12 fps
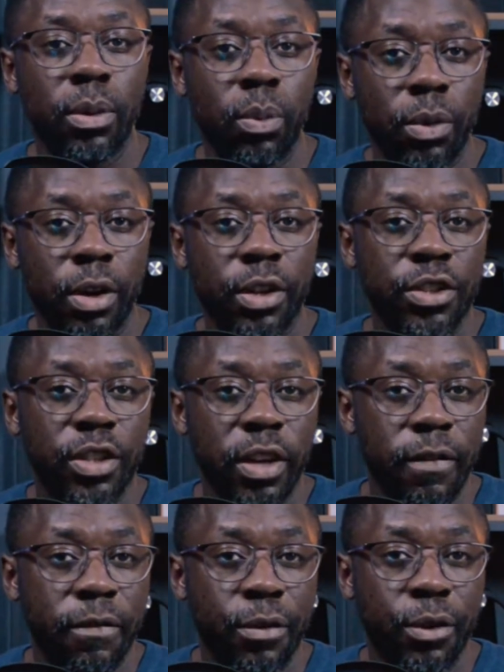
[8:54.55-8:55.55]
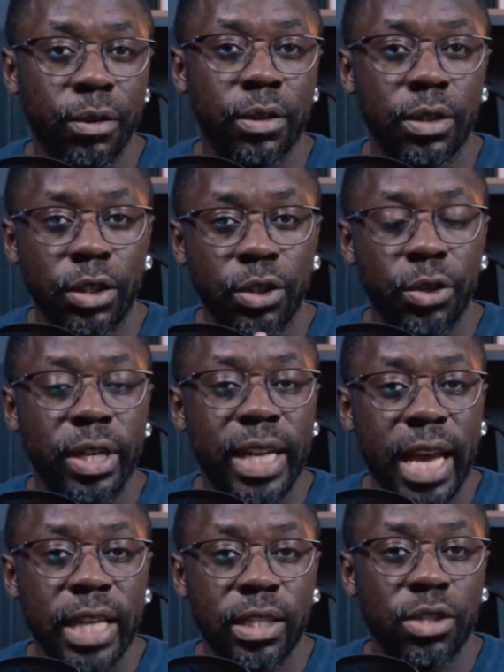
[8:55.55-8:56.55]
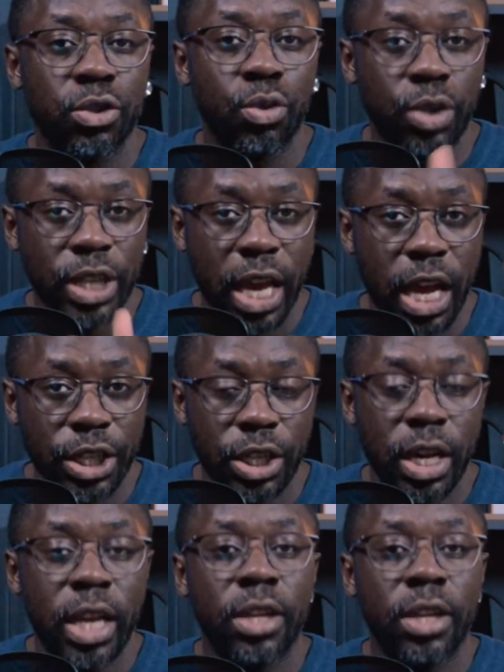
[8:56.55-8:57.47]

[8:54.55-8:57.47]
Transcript: were to convert the current assets to cash,